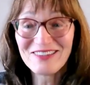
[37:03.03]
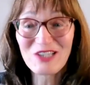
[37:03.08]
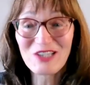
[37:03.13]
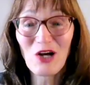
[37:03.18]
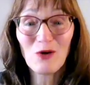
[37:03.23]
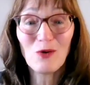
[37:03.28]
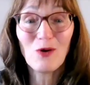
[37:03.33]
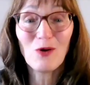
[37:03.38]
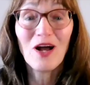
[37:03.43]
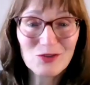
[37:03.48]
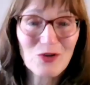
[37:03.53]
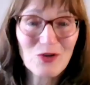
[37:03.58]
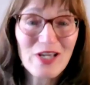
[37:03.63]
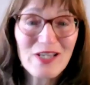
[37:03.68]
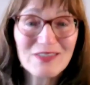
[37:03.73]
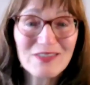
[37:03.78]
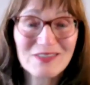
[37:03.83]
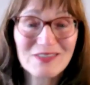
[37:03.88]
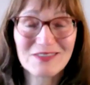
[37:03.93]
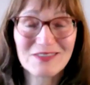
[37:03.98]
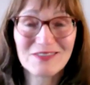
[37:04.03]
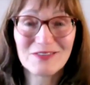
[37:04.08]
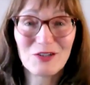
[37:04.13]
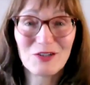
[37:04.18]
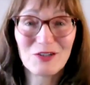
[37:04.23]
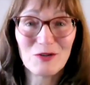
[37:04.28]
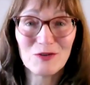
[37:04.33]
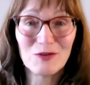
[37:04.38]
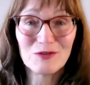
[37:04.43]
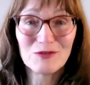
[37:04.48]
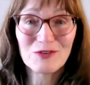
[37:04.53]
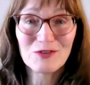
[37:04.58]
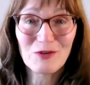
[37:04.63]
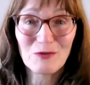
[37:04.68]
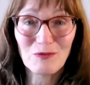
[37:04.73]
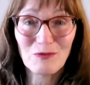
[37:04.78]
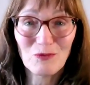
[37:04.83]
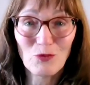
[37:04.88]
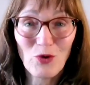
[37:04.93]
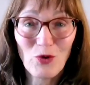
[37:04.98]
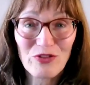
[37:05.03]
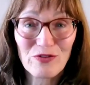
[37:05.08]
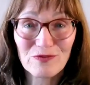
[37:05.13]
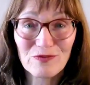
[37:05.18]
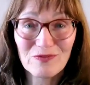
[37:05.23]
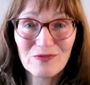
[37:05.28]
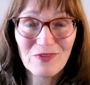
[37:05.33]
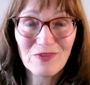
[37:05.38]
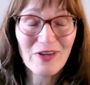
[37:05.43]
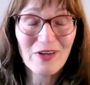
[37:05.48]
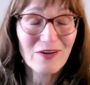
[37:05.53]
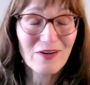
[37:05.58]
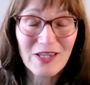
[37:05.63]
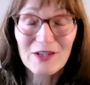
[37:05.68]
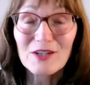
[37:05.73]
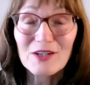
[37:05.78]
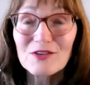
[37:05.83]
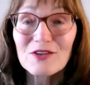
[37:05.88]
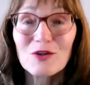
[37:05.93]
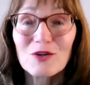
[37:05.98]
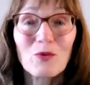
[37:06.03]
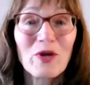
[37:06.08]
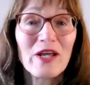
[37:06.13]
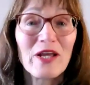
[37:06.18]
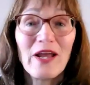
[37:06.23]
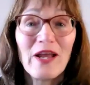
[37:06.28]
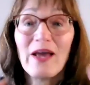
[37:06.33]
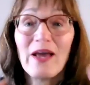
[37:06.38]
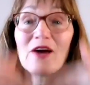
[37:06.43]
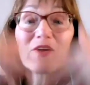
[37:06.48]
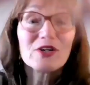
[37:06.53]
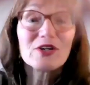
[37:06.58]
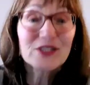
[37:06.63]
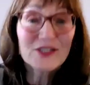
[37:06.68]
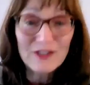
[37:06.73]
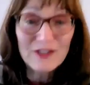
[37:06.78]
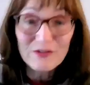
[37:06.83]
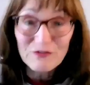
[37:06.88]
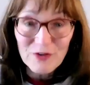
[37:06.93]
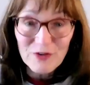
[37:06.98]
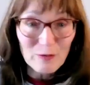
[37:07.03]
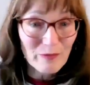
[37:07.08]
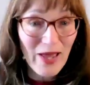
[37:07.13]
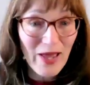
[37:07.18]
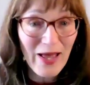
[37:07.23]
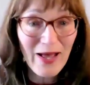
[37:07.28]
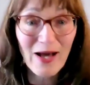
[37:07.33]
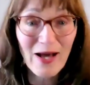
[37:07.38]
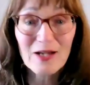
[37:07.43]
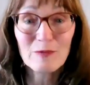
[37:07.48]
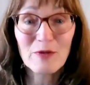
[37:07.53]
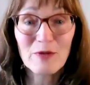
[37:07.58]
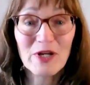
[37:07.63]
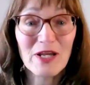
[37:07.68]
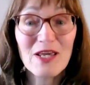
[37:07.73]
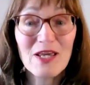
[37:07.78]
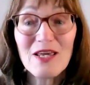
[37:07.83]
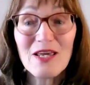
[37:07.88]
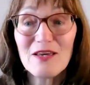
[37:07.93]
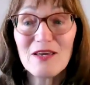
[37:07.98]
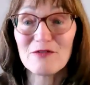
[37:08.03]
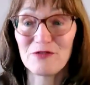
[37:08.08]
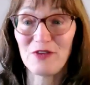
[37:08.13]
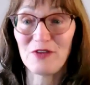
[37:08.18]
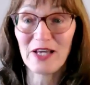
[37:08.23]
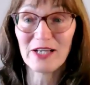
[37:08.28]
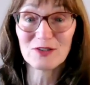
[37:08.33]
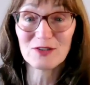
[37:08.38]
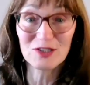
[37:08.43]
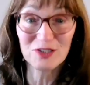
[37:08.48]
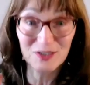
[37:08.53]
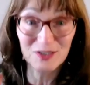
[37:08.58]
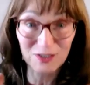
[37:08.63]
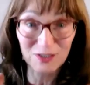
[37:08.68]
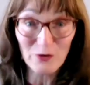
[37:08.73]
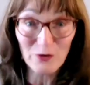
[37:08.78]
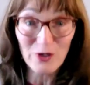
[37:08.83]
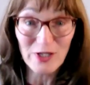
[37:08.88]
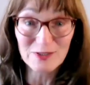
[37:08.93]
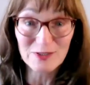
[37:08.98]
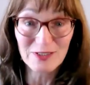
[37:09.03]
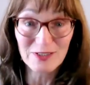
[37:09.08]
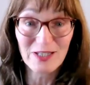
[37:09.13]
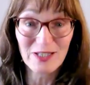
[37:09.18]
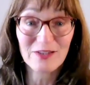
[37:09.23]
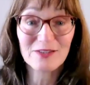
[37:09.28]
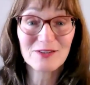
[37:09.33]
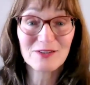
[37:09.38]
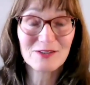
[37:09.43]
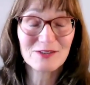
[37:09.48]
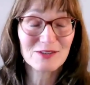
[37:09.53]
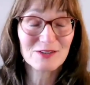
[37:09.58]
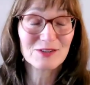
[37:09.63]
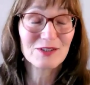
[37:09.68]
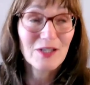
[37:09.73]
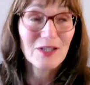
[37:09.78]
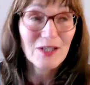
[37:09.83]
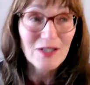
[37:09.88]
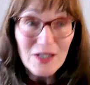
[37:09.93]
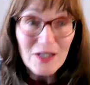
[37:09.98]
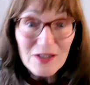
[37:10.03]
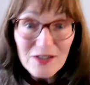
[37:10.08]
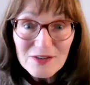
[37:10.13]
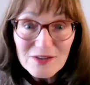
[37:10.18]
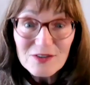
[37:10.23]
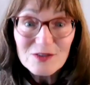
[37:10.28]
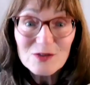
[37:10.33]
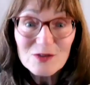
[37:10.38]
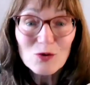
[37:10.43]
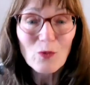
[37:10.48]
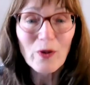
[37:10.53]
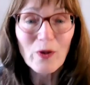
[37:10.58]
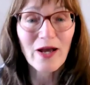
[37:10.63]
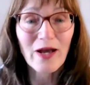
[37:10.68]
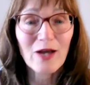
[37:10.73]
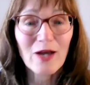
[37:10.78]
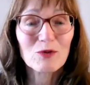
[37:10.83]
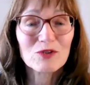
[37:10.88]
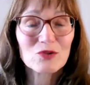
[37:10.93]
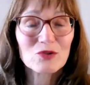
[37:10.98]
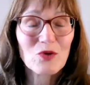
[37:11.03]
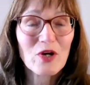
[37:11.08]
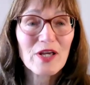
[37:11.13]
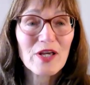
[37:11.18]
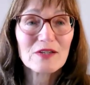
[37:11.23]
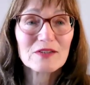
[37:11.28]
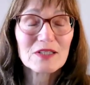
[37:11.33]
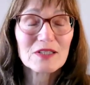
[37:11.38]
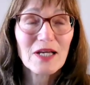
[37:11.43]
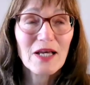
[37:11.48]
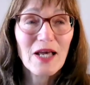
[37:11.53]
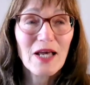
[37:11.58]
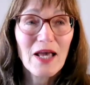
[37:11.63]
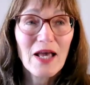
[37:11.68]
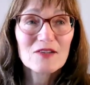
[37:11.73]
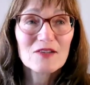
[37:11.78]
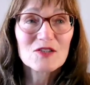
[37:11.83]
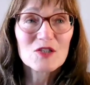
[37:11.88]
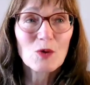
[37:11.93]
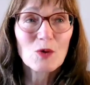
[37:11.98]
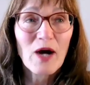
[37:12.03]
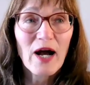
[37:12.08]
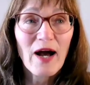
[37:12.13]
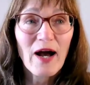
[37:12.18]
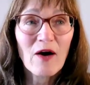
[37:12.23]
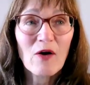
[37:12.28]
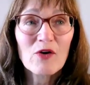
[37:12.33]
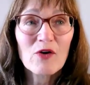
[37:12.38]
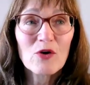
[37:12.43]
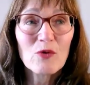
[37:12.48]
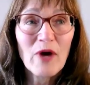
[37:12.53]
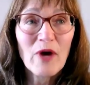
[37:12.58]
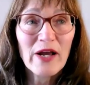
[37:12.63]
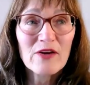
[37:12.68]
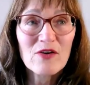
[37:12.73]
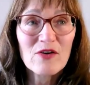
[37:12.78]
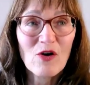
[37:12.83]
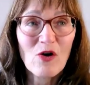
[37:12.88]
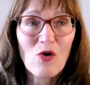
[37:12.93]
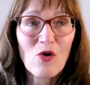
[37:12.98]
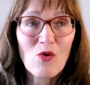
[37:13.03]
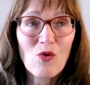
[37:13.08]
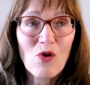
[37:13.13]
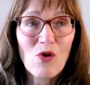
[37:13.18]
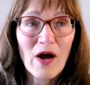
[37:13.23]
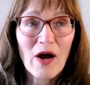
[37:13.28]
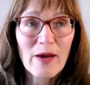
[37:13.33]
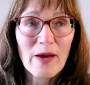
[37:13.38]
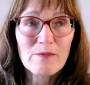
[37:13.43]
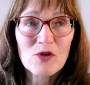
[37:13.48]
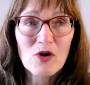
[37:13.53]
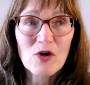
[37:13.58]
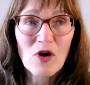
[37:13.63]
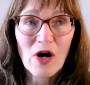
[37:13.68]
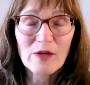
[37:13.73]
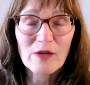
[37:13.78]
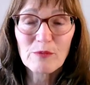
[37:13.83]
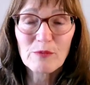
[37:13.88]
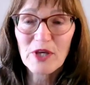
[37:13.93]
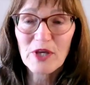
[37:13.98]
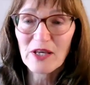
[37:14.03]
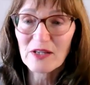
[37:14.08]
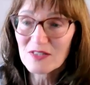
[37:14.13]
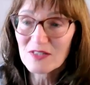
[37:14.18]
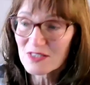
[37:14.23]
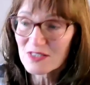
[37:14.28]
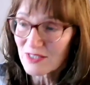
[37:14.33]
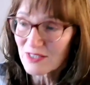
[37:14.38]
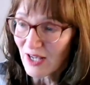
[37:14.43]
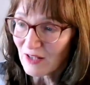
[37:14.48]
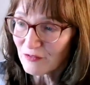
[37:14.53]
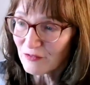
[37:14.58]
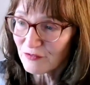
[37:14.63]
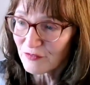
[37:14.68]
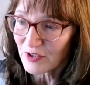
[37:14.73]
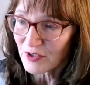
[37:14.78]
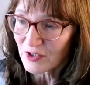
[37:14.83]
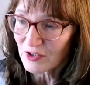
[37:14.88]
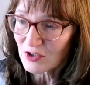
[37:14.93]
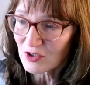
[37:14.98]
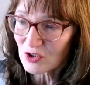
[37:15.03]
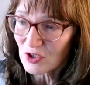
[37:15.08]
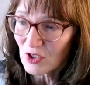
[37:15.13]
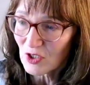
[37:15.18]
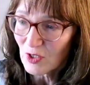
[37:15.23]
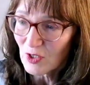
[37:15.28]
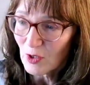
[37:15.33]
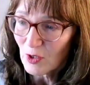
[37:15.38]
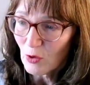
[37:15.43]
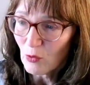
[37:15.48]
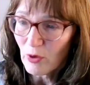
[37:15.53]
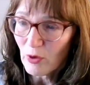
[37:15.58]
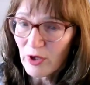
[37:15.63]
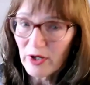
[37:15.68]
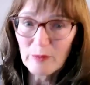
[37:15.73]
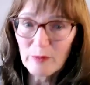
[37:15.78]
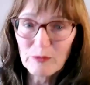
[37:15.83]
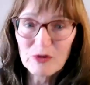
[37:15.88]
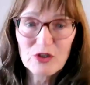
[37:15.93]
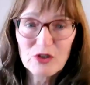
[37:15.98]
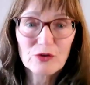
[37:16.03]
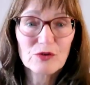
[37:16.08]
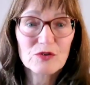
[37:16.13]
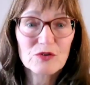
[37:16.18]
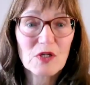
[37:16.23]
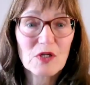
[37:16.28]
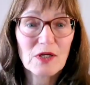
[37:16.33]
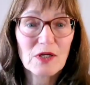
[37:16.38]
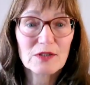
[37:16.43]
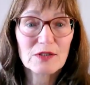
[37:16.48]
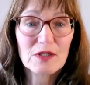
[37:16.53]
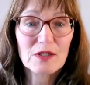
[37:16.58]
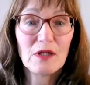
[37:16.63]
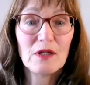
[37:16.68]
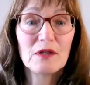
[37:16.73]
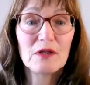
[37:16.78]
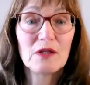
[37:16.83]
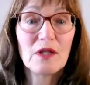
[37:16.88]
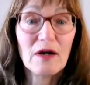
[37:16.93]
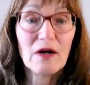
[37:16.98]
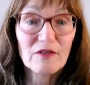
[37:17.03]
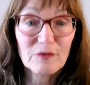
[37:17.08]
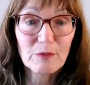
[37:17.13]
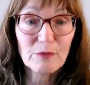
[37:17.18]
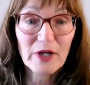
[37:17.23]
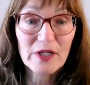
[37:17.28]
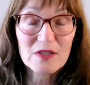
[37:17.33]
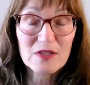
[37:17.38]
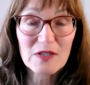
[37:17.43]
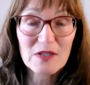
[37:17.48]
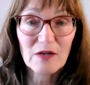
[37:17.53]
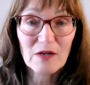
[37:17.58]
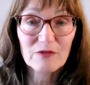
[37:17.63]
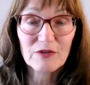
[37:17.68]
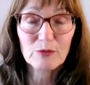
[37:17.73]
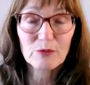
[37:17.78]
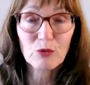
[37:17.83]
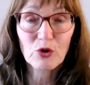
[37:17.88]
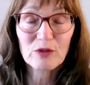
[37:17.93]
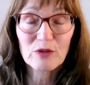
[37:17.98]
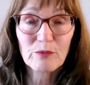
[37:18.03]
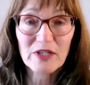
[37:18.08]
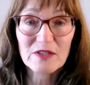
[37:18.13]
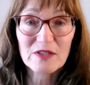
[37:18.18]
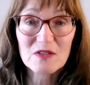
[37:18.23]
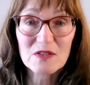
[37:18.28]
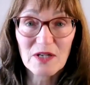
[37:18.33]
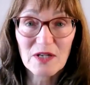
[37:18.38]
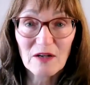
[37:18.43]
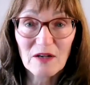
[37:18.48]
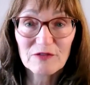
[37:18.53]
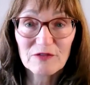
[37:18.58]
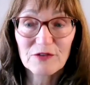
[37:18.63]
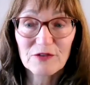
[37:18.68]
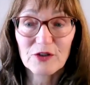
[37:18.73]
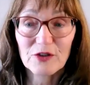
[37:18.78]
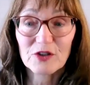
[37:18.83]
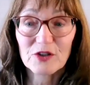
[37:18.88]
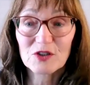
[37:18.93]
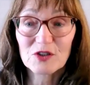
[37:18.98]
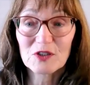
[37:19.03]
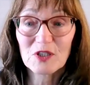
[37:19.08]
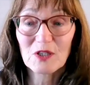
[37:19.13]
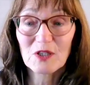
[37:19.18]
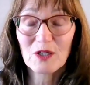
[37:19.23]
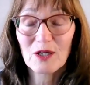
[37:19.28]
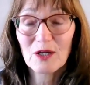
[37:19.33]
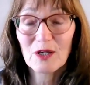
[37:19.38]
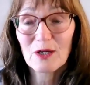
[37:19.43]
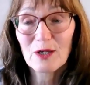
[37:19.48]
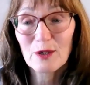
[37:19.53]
So I was raised with the guilt that we inherited from Adam and Eve. Like, seriously, this is the way I was raised. So how do I know I'm not being selfish when I'm choosing to love myself and put myself first?